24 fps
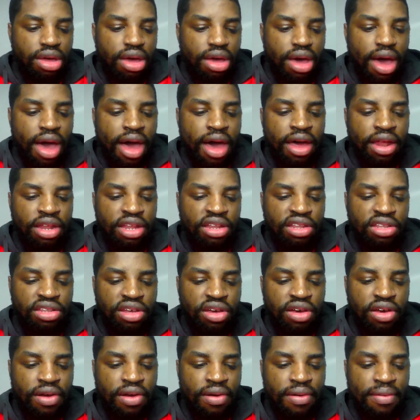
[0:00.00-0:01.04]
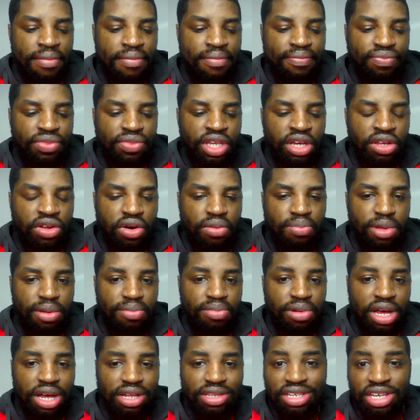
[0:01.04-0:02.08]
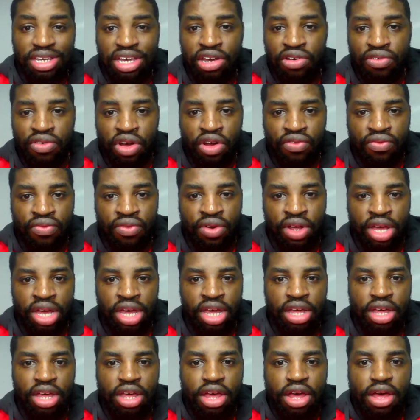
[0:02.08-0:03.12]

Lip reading: And, you know, people like Thierry Henry,